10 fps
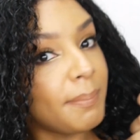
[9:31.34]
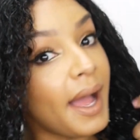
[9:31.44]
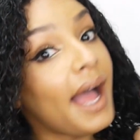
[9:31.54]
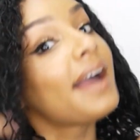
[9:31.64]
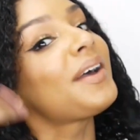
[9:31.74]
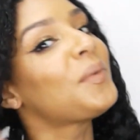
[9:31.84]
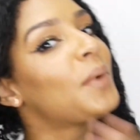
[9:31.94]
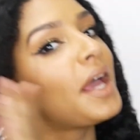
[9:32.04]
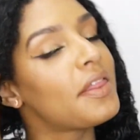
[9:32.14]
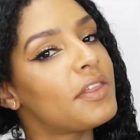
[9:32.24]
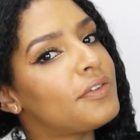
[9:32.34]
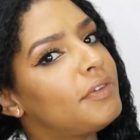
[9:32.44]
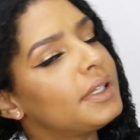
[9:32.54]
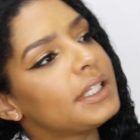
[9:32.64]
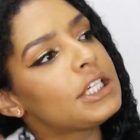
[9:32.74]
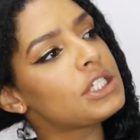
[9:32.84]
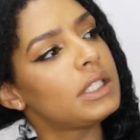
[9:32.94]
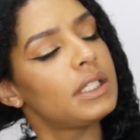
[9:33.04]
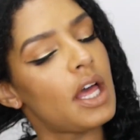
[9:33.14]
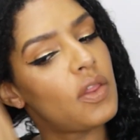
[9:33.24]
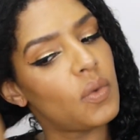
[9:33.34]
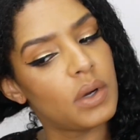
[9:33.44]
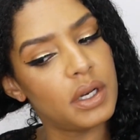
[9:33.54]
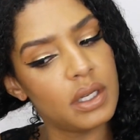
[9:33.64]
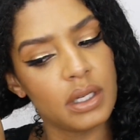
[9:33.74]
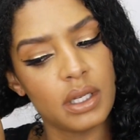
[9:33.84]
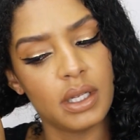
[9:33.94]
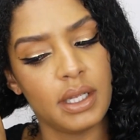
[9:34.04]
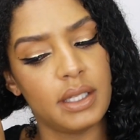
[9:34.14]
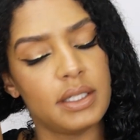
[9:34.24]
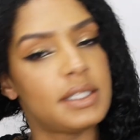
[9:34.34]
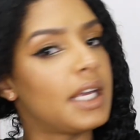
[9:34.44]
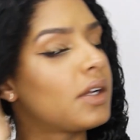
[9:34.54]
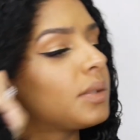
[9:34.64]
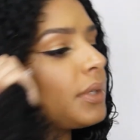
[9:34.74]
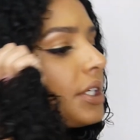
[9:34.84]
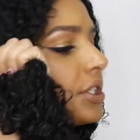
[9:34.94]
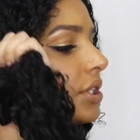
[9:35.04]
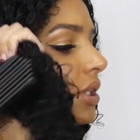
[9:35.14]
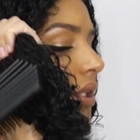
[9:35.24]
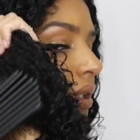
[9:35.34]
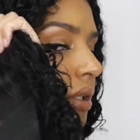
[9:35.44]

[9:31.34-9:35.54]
Back with the Felicia Leatherwood Detangler brush.